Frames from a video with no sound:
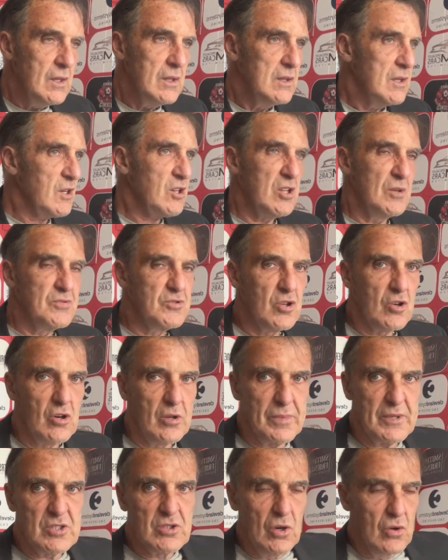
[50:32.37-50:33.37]
club's not going
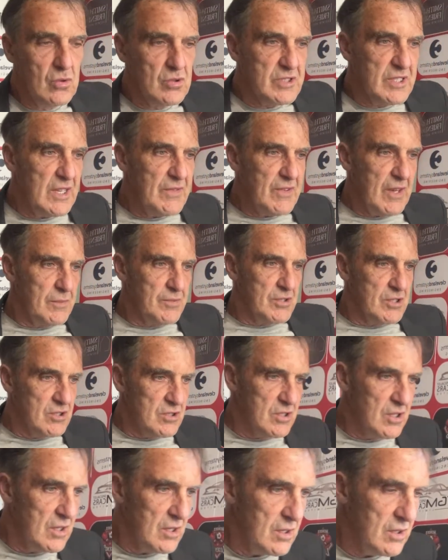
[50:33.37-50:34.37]
to be sold. Steve
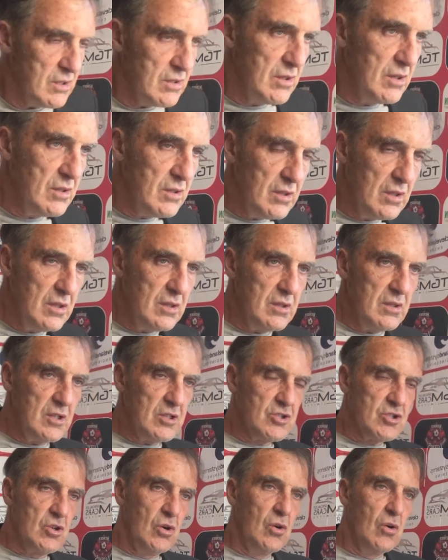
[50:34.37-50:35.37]
Gibson's the
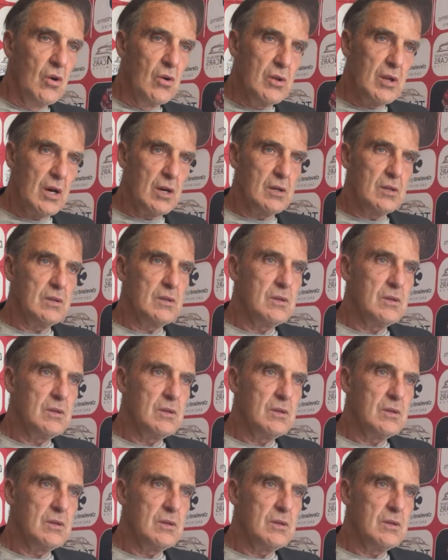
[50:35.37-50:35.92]
sole owner.